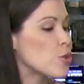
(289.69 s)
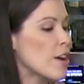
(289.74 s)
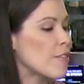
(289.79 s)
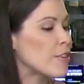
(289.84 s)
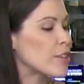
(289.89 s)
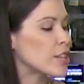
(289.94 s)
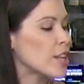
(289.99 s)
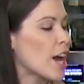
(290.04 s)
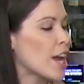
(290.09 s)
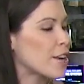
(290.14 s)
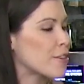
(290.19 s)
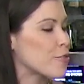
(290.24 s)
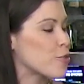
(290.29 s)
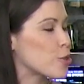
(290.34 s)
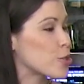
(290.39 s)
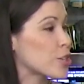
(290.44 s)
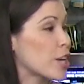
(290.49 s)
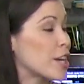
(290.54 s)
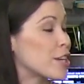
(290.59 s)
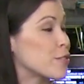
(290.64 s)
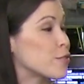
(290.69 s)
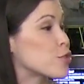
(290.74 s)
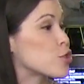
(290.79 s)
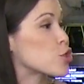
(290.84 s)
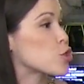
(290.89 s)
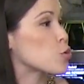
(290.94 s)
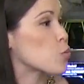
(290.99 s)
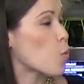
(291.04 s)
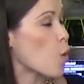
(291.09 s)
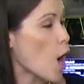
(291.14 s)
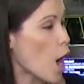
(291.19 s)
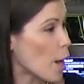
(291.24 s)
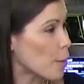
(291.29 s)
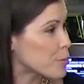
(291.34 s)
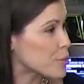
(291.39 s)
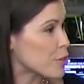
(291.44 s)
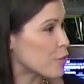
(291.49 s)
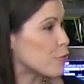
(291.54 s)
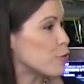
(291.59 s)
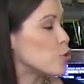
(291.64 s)
You have a lot of those kind of
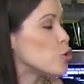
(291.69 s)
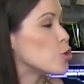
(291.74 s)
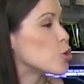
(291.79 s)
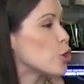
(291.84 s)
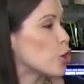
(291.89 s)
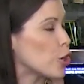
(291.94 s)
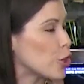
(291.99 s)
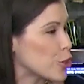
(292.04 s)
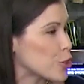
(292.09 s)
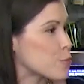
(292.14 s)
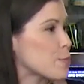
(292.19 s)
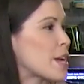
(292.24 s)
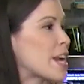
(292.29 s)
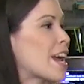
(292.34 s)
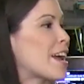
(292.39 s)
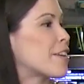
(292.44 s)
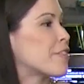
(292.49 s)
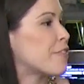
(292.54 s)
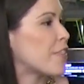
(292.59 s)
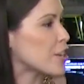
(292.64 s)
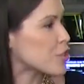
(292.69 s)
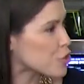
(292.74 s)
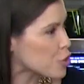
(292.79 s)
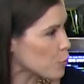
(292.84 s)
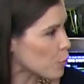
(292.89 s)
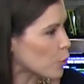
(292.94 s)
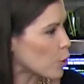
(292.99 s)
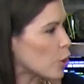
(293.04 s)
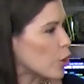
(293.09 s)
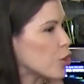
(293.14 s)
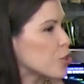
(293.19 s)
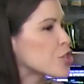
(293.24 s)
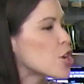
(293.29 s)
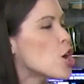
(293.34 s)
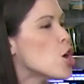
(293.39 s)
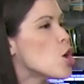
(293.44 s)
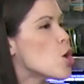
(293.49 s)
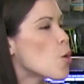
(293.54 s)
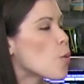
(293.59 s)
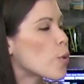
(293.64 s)
swaps of noodles made out of vegetables.
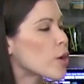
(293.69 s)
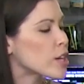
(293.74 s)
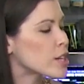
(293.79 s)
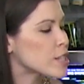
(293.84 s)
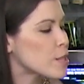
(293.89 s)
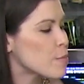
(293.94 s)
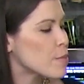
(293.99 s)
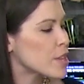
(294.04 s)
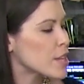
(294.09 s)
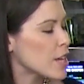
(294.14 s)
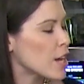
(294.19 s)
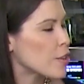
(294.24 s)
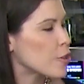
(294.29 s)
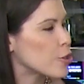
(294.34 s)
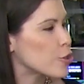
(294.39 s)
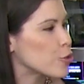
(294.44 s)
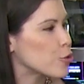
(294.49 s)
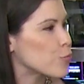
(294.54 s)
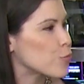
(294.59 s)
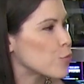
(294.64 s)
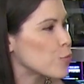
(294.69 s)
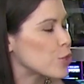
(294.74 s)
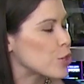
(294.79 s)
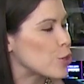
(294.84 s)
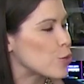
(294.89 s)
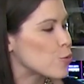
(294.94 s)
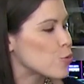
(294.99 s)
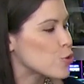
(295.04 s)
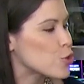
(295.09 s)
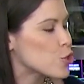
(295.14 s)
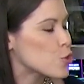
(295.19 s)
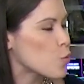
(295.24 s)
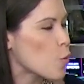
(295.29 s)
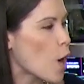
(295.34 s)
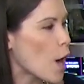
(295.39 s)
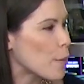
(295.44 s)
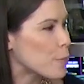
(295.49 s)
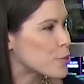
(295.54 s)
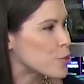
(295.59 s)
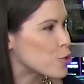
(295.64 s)
What are some of the other,
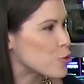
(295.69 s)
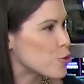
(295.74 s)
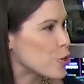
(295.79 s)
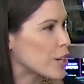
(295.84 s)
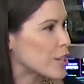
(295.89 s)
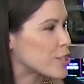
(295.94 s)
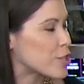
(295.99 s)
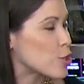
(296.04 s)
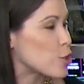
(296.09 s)
swaps and tricks